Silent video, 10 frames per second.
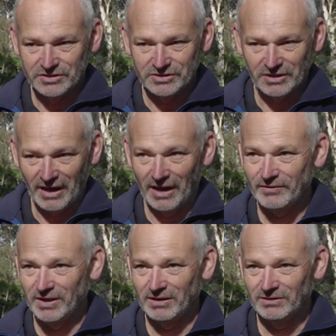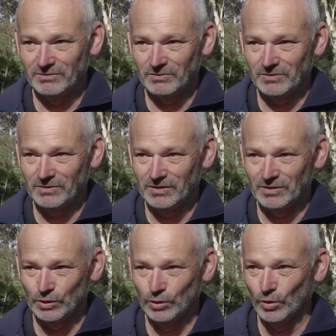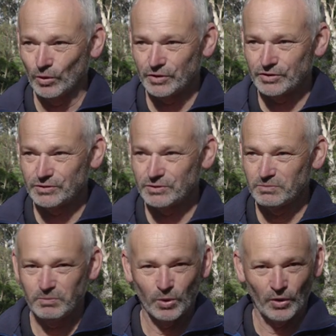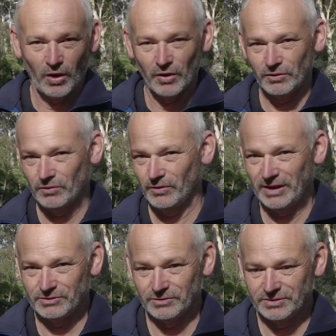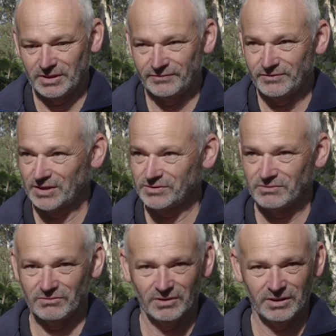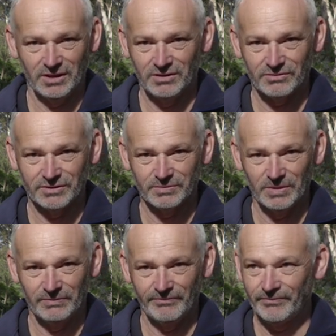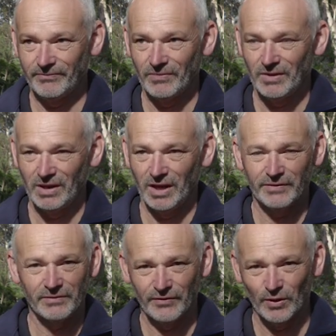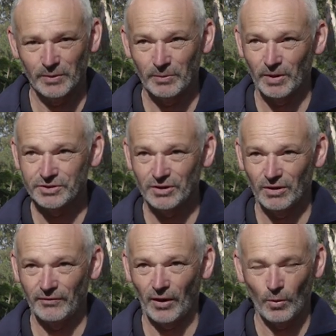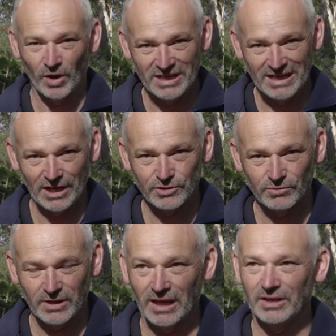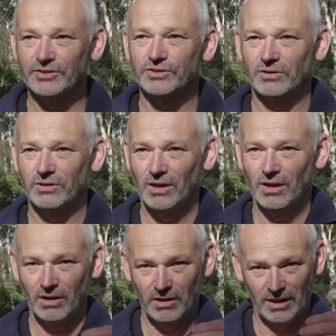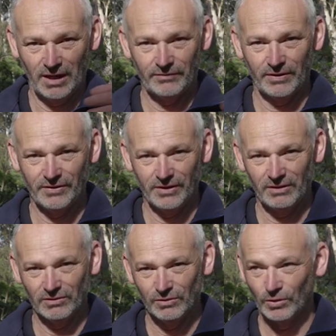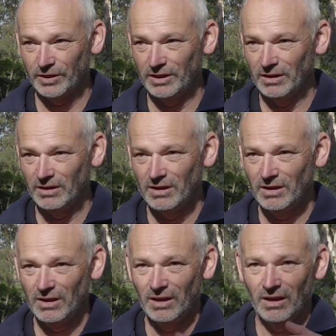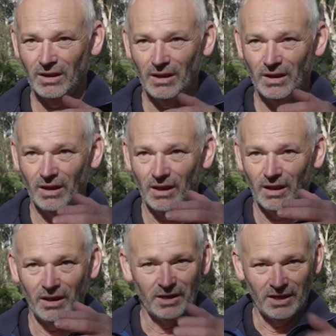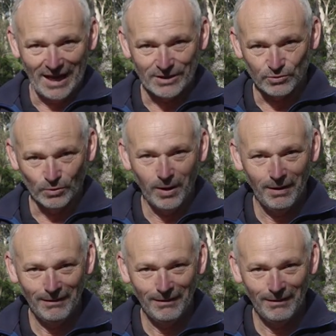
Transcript: So having looks put on and all that sort of stuff doesn't really interest me. Even filming myself, I want natural colours everything looking natural.